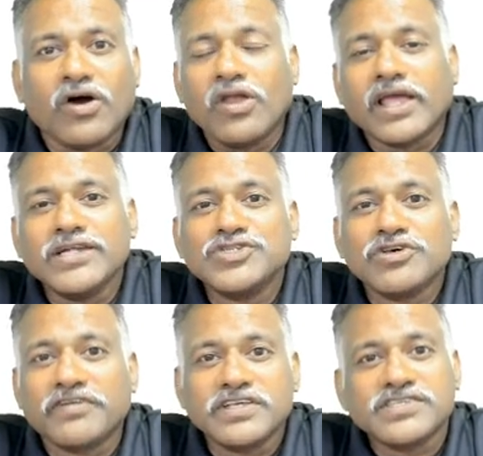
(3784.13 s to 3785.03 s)
all kinds
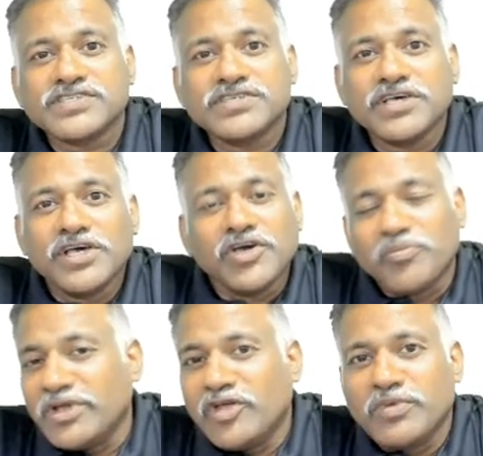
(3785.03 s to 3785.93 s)
of risks,
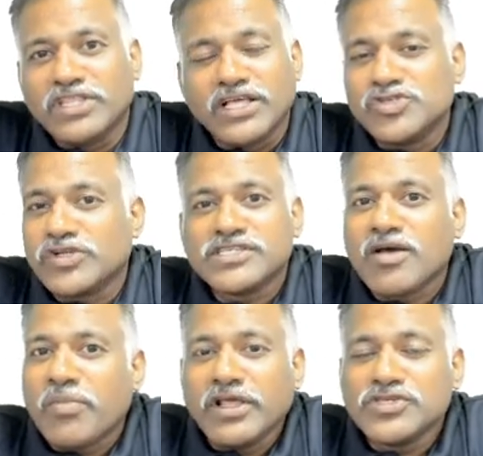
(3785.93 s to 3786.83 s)
believe me, the insurance
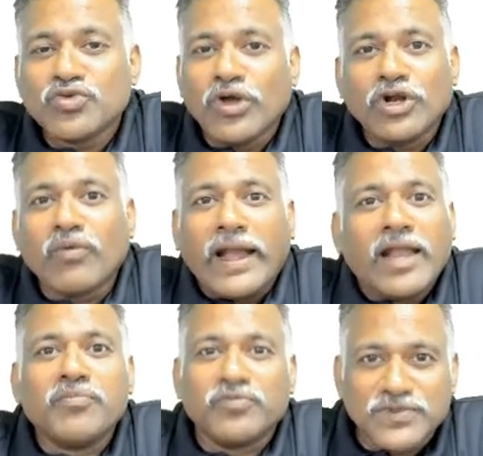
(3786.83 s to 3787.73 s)
company is going to
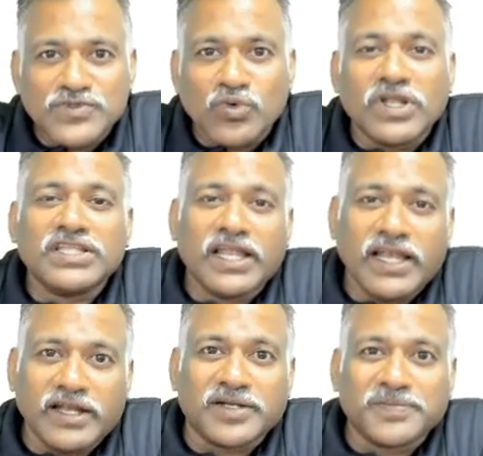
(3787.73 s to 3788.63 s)
wind up sooner than
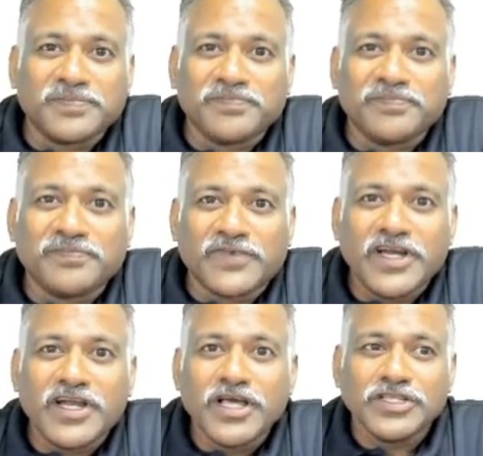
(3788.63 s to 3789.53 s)
later.
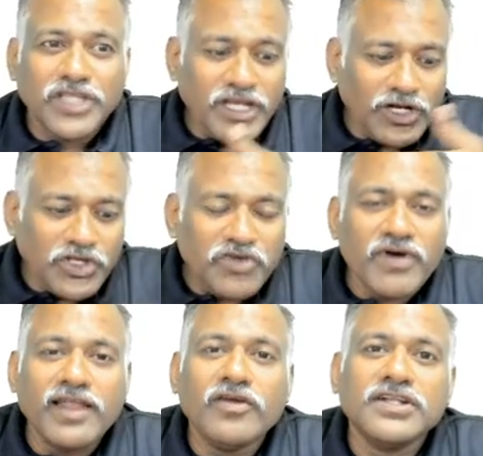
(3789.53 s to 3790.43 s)
Right? They need to
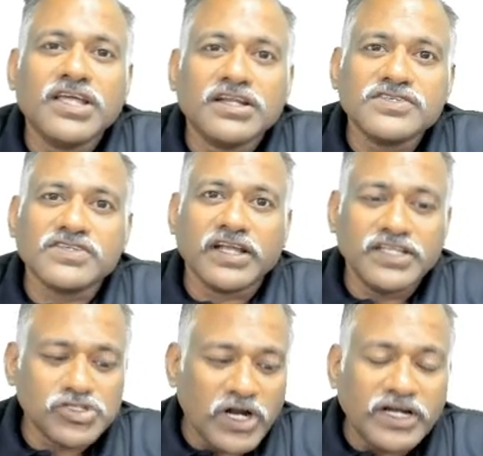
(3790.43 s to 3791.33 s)
evaluate the risk
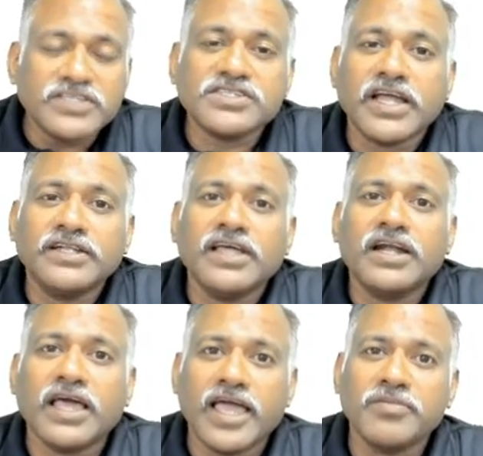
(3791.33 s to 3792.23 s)
and they should understand
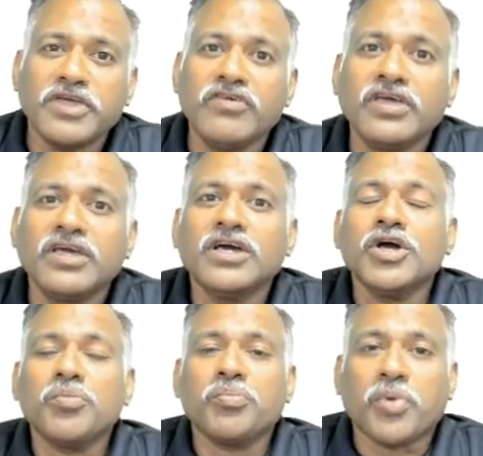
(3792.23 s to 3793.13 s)
that I am giving
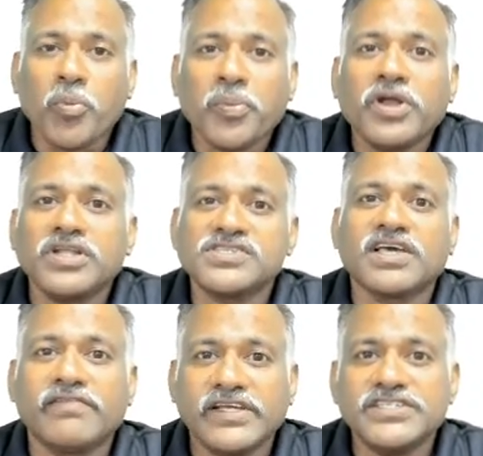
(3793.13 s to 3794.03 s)
proper risk
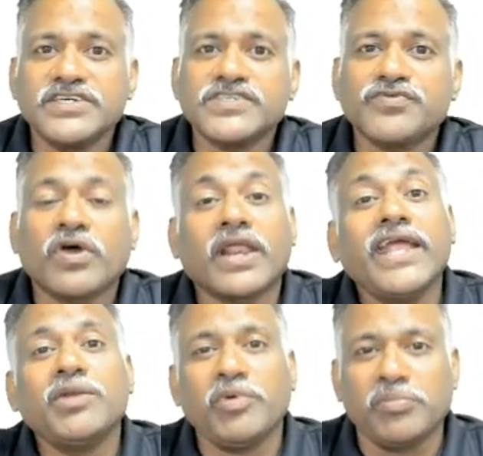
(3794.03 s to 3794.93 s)
coverages for
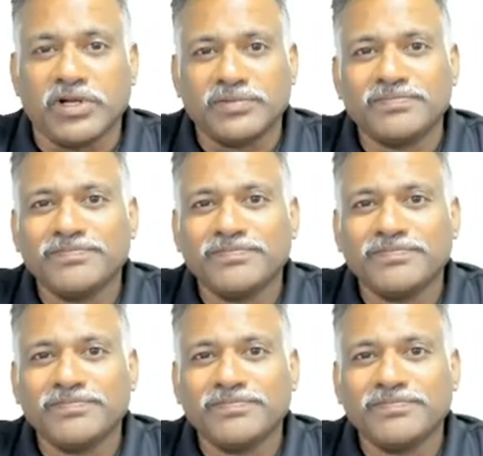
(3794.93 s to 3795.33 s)
right people.